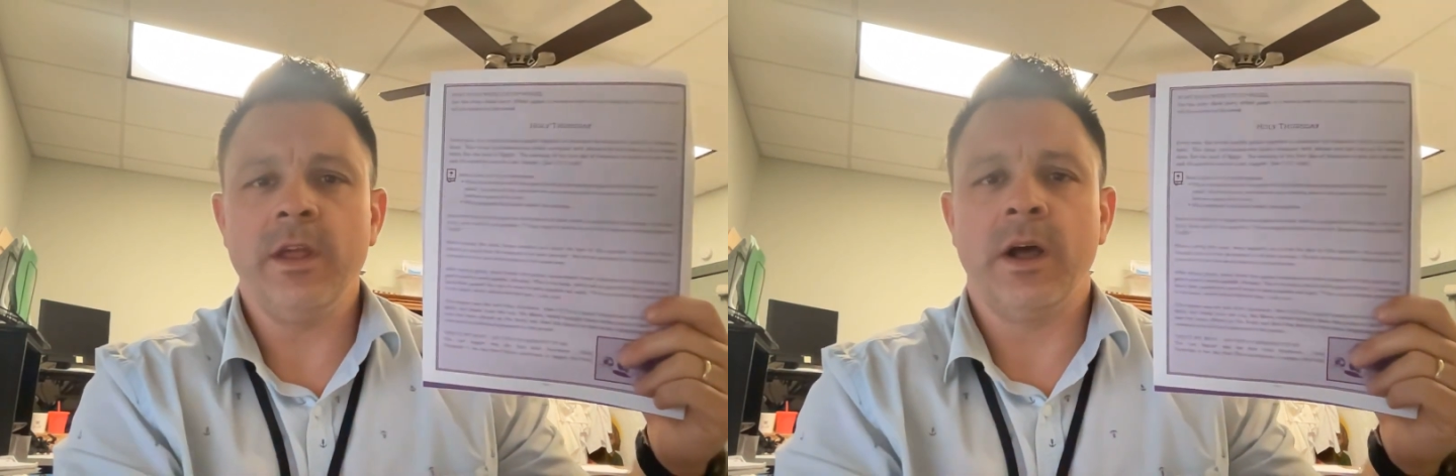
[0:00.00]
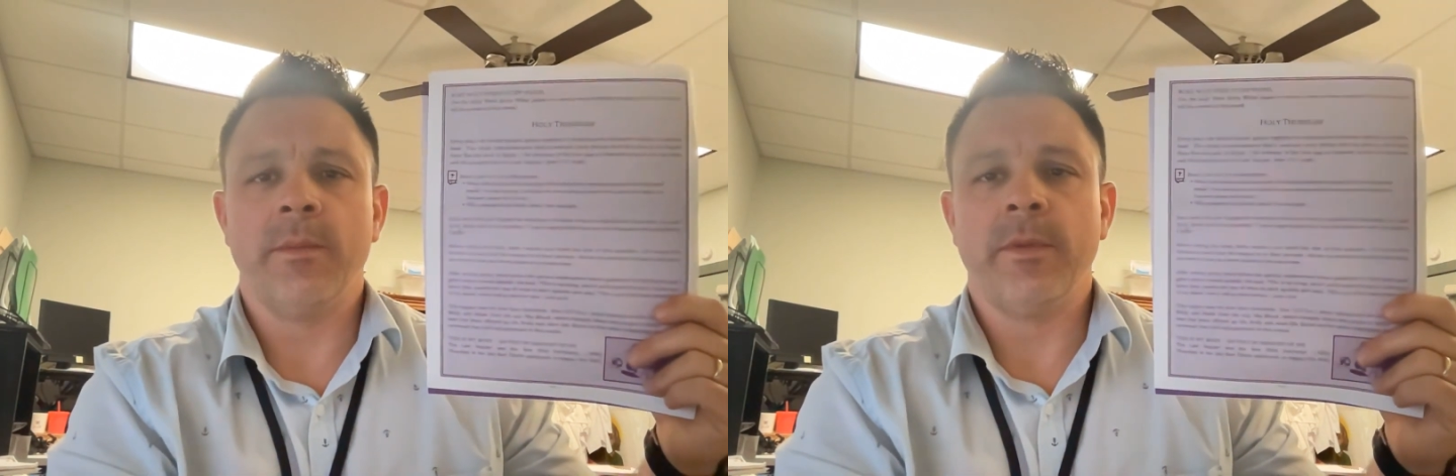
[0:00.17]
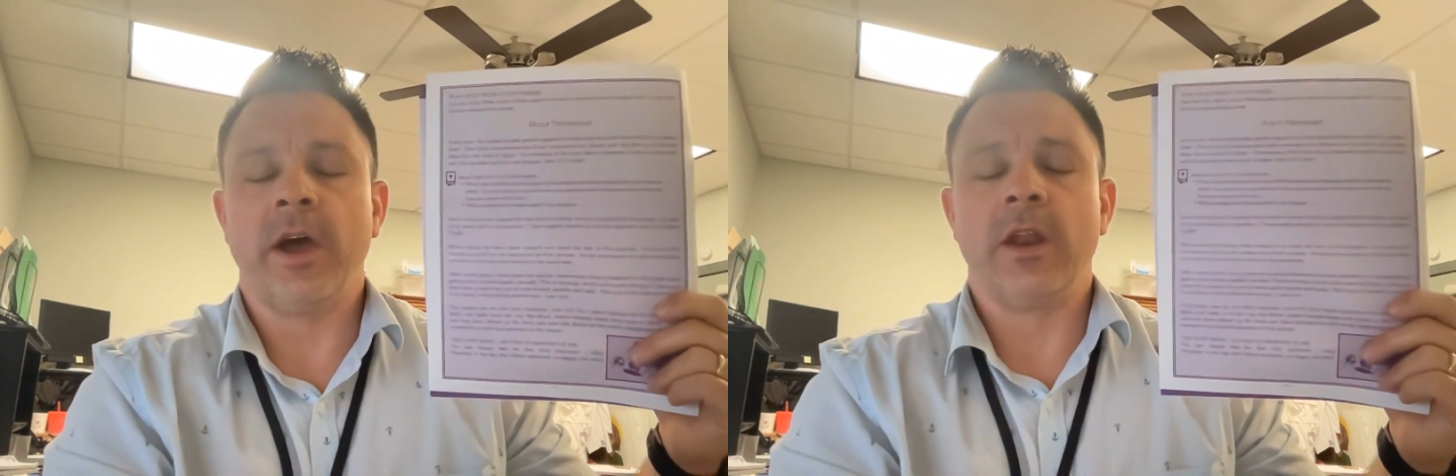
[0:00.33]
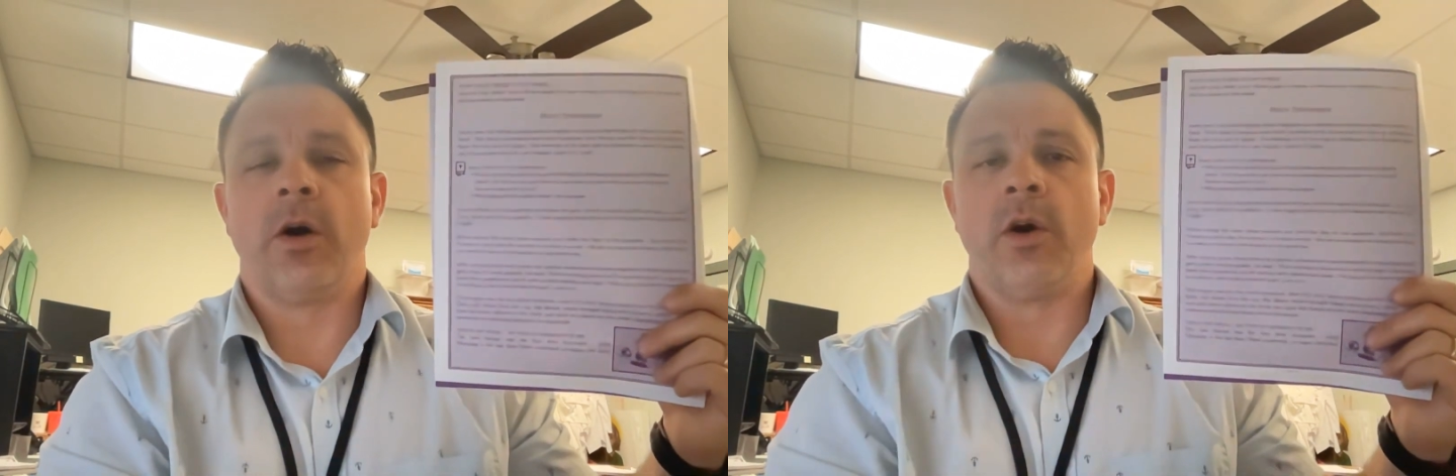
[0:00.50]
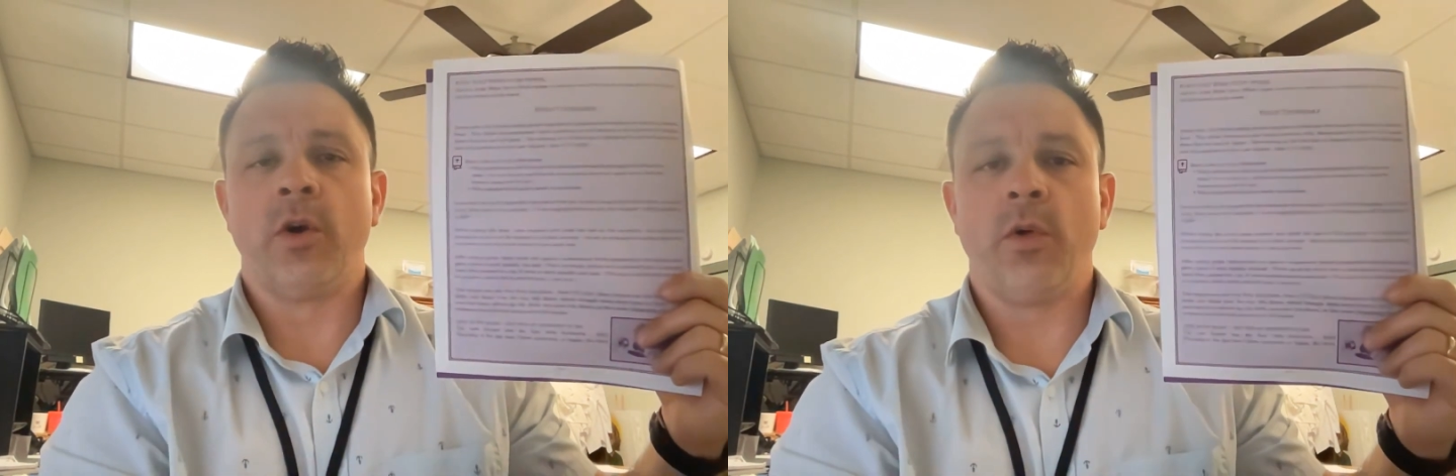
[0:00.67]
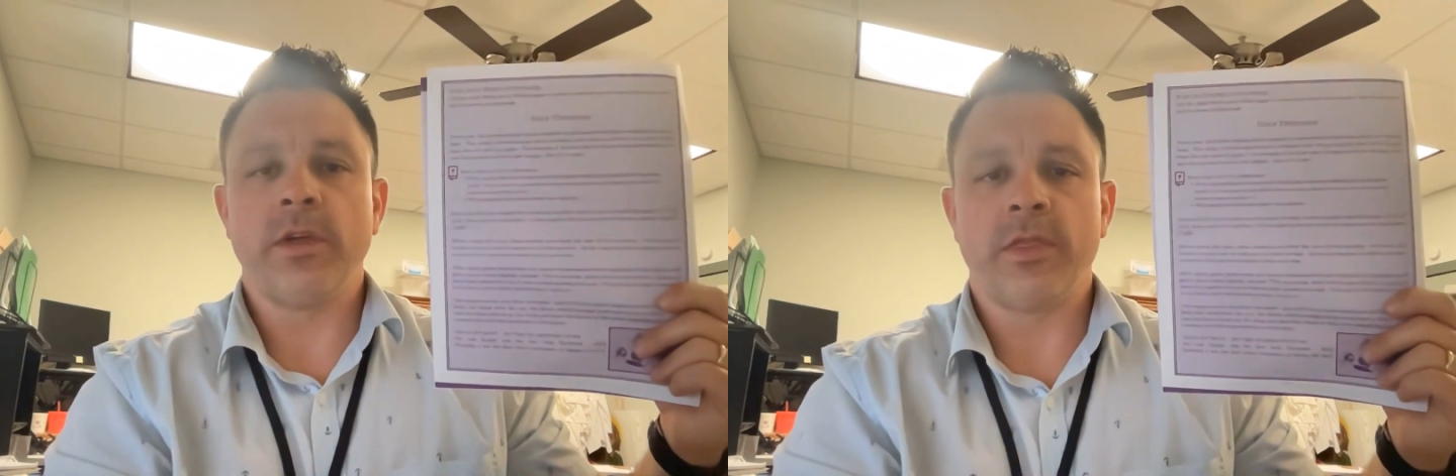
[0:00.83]
On
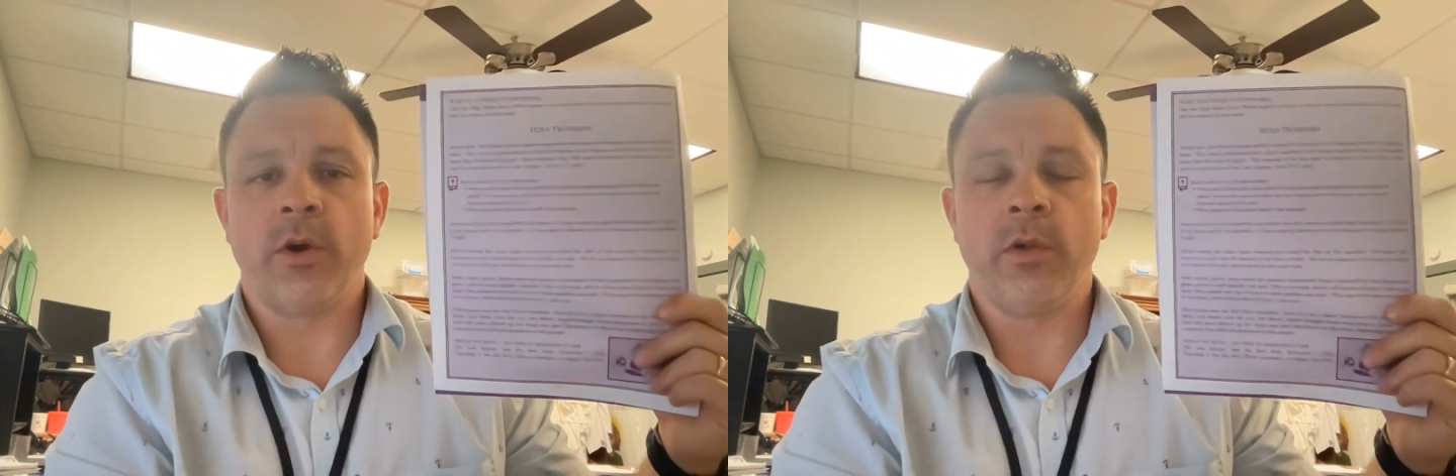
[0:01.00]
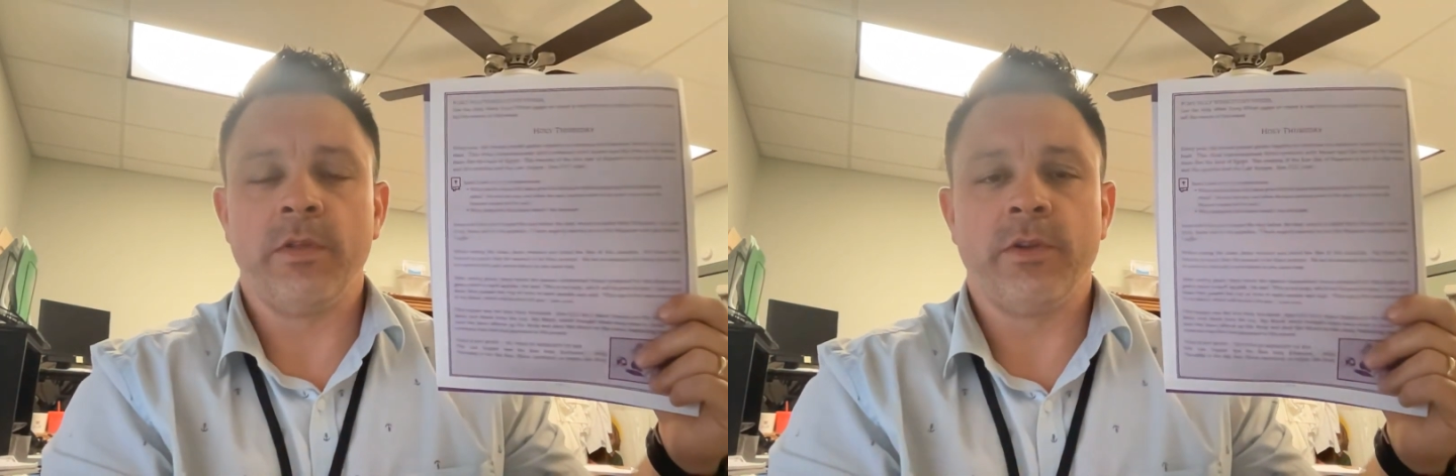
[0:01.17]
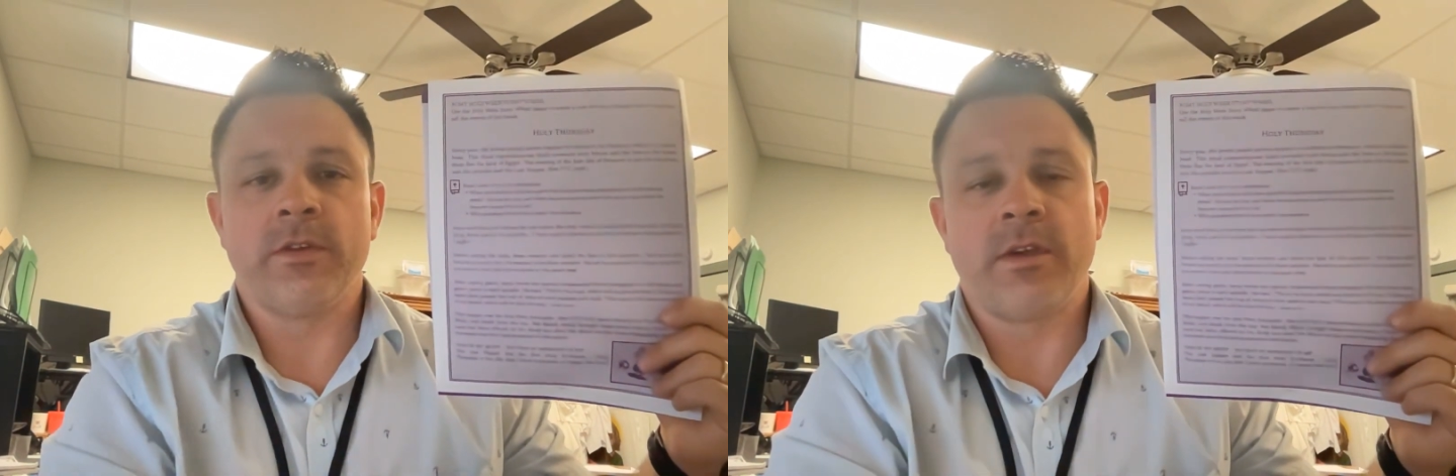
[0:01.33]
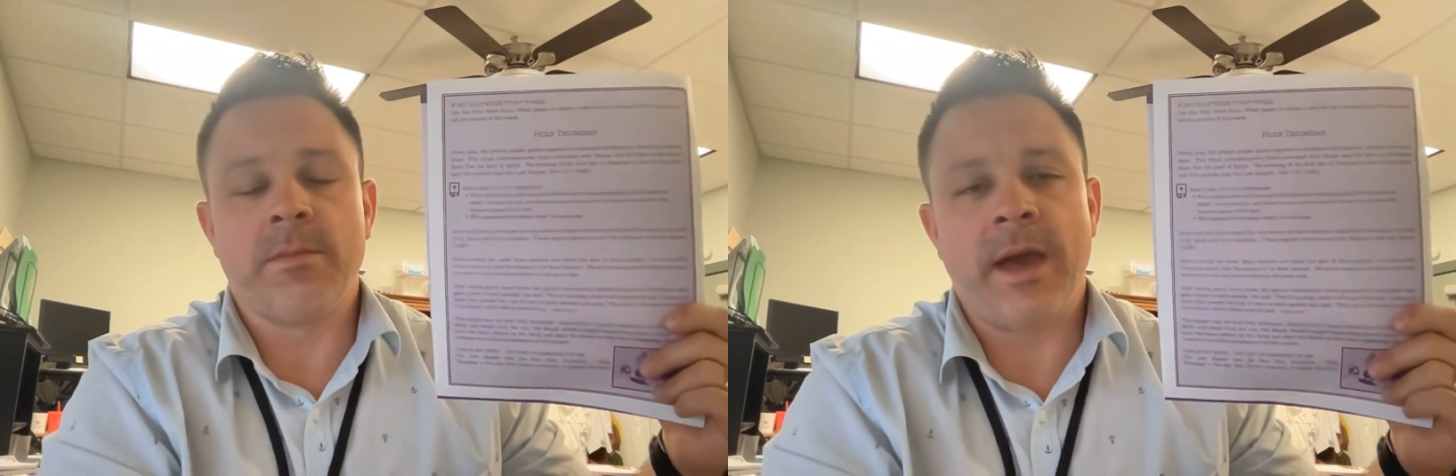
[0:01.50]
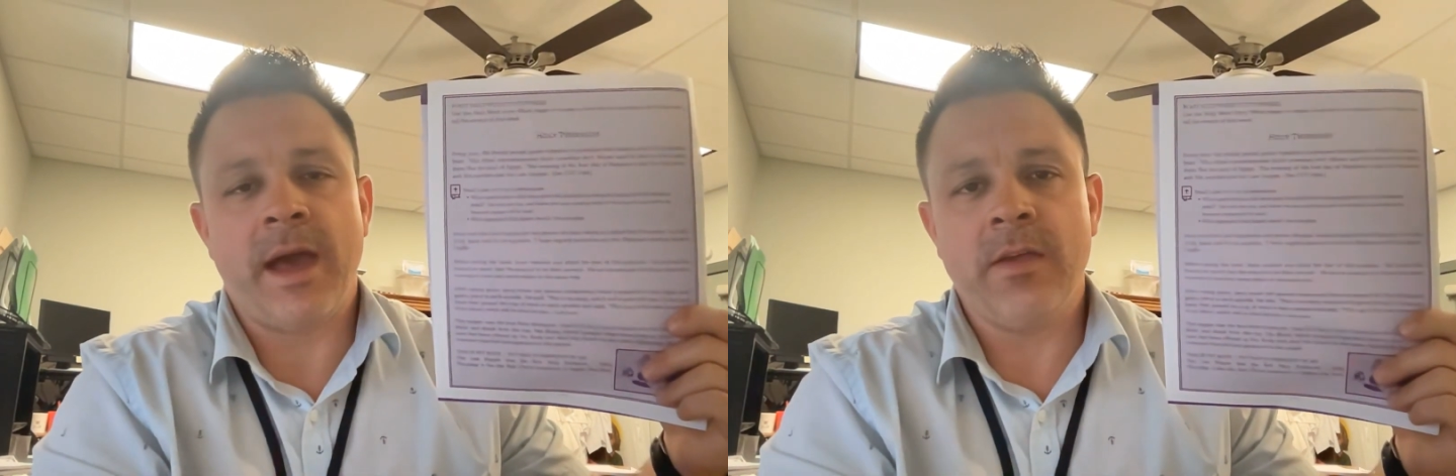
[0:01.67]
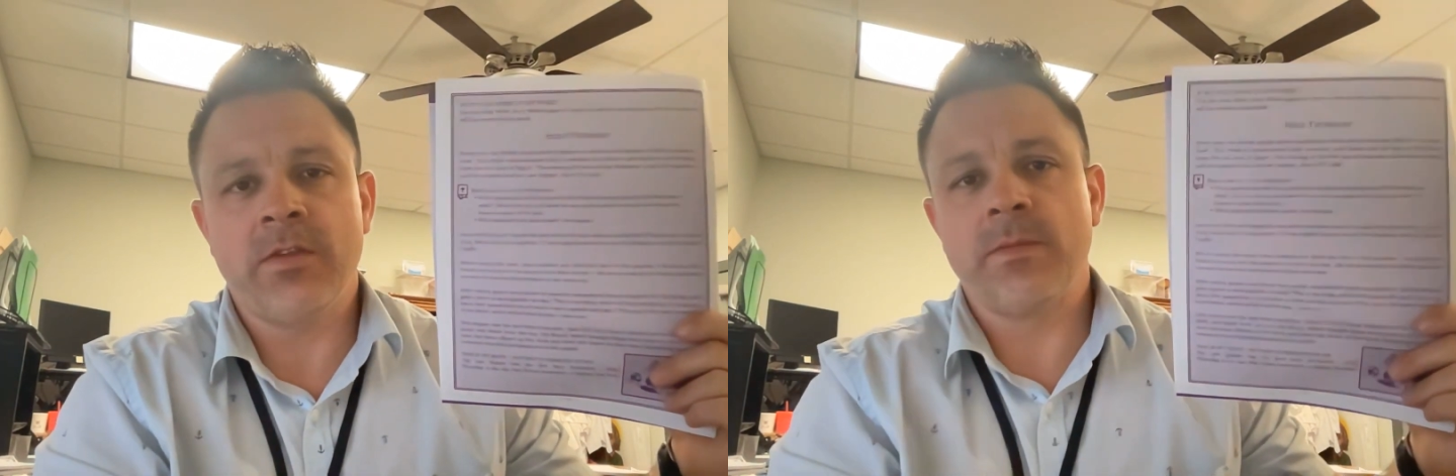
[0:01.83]
the Holy Thursday
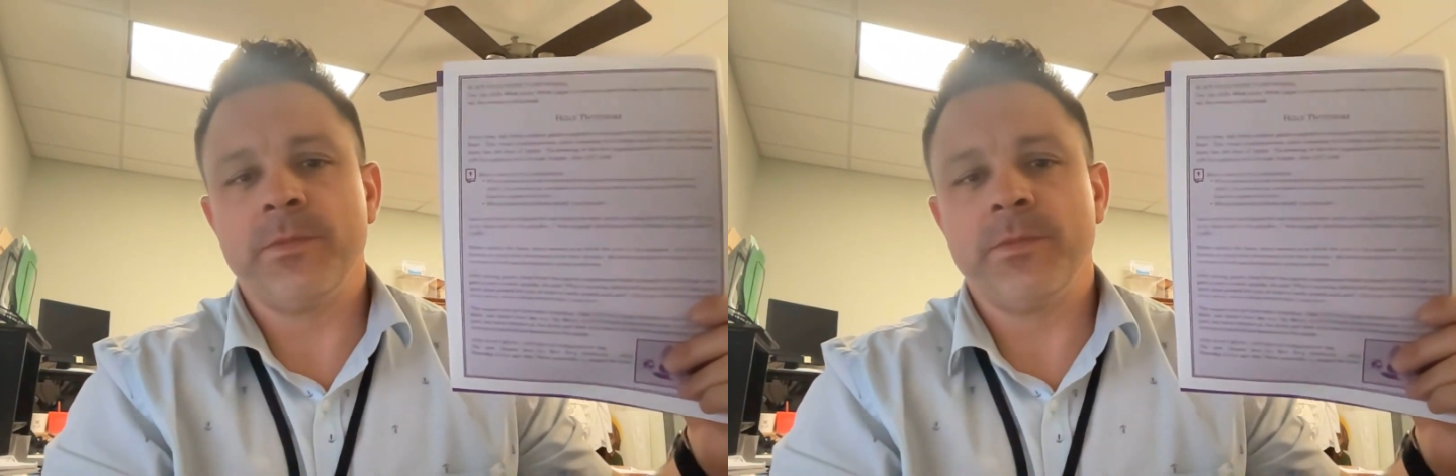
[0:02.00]
Mass,